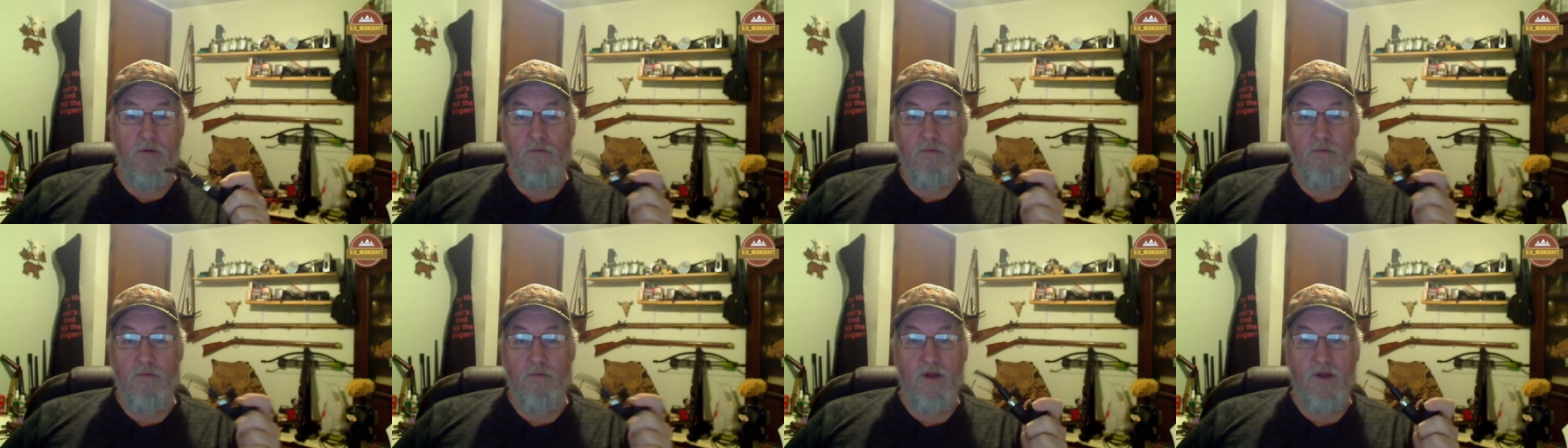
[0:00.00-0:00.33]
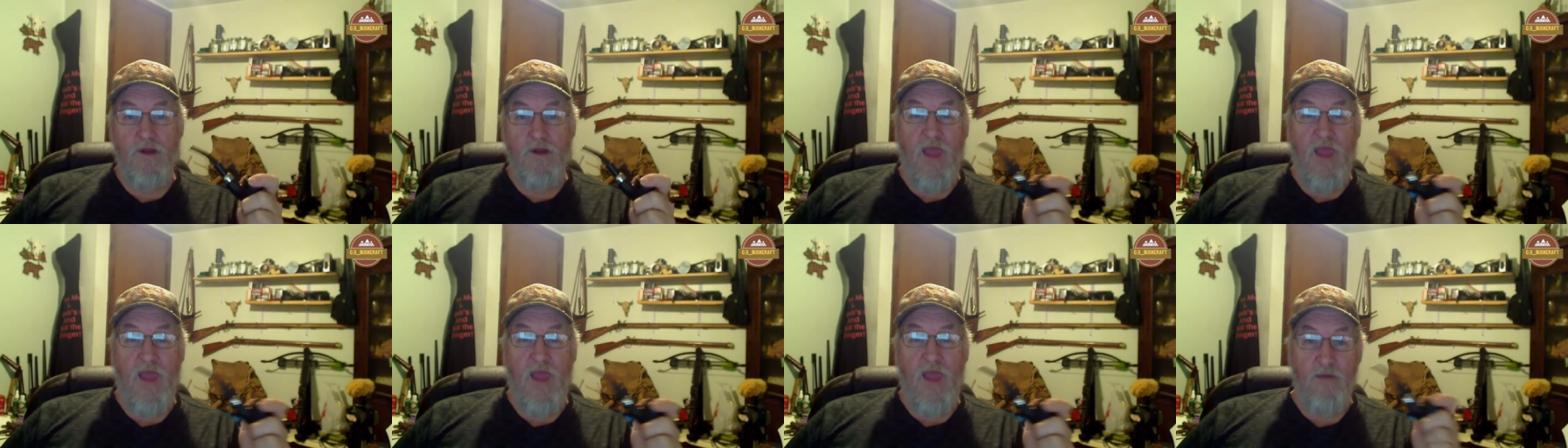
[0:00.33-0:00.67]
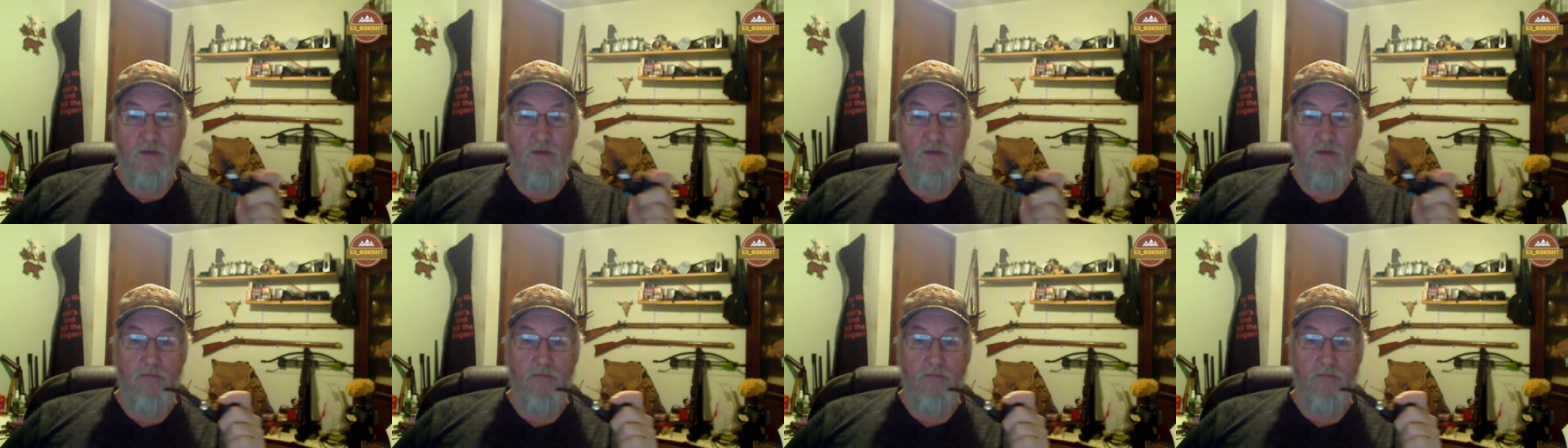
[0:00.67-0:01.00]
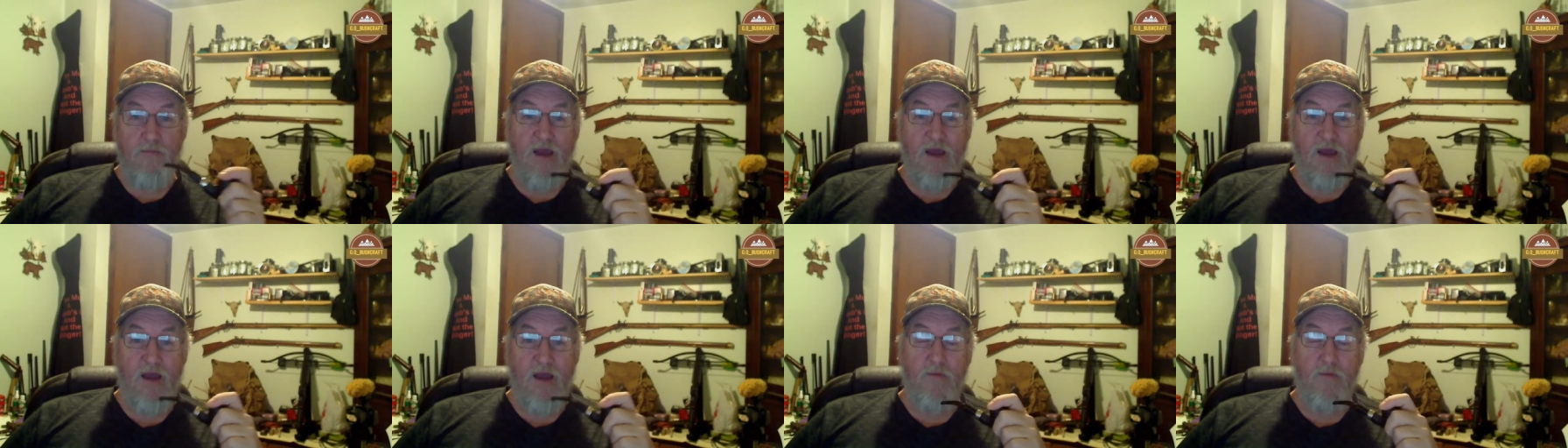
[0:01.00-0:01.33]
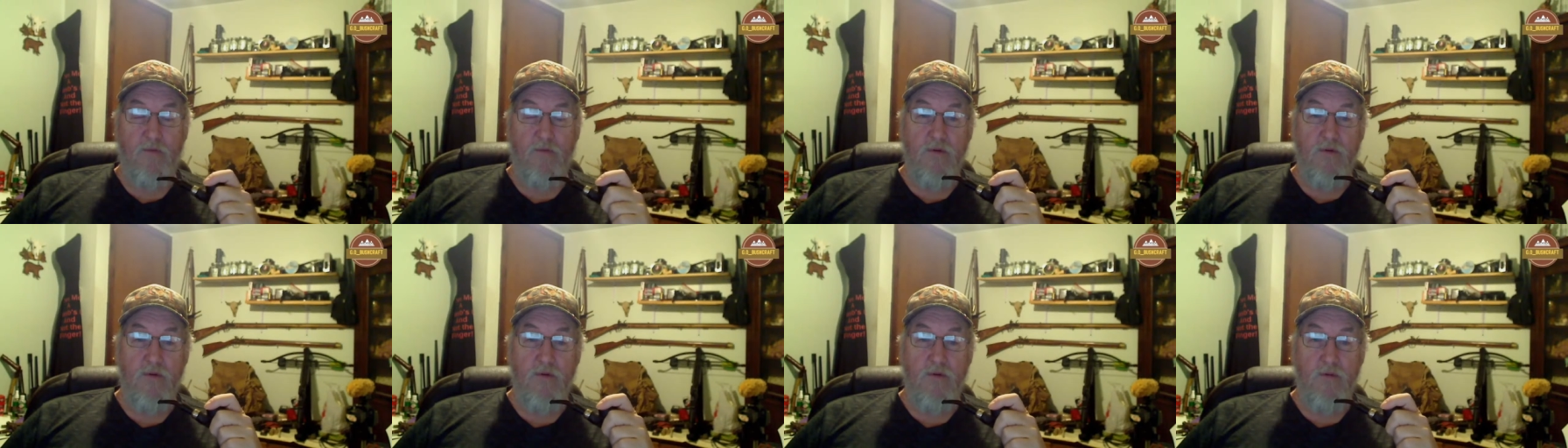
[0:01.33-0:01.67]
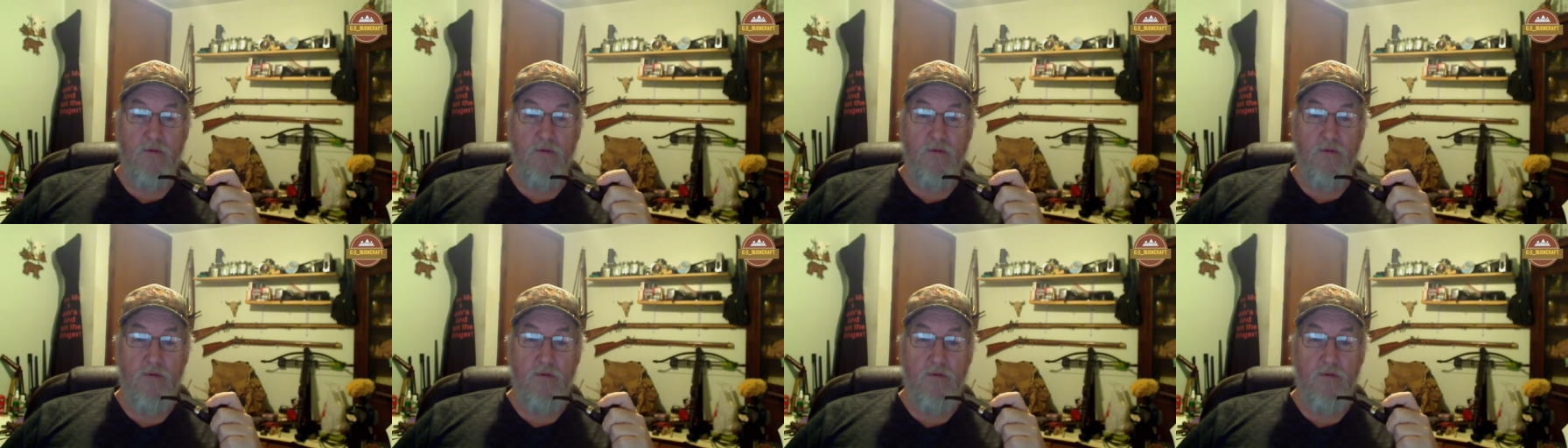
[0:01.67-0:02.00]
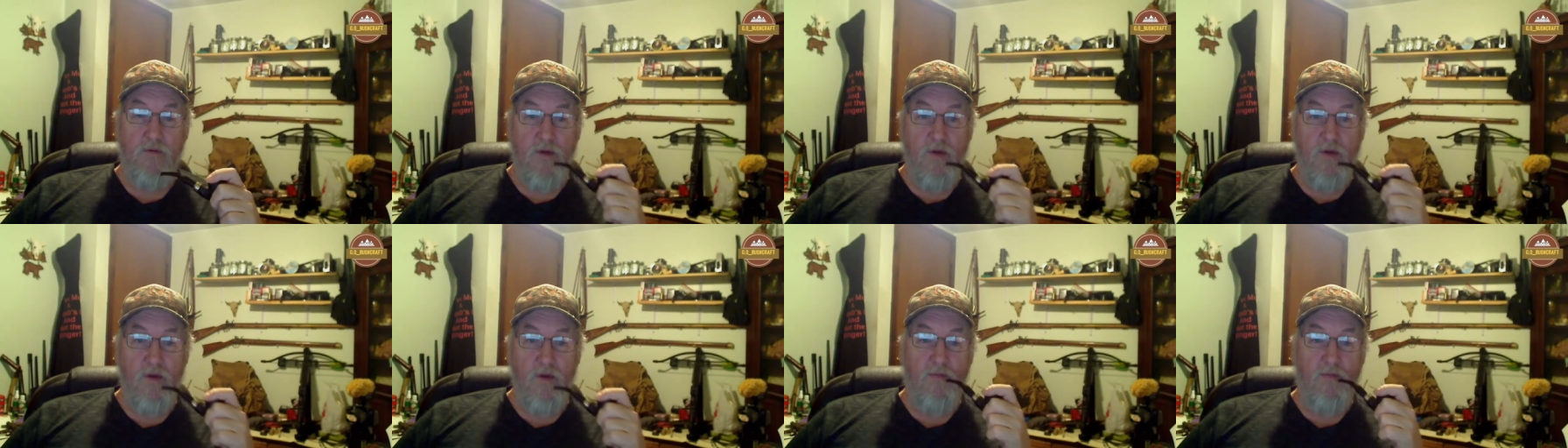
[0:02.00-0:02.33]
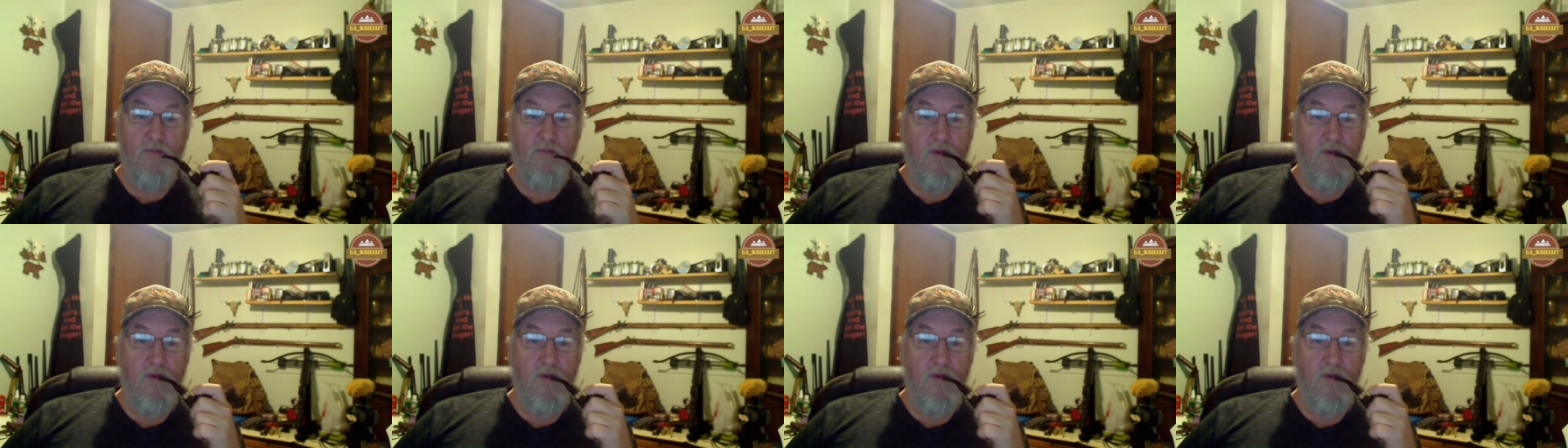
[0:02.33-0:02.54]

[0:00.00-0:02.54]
bring the cabin back up to snuff.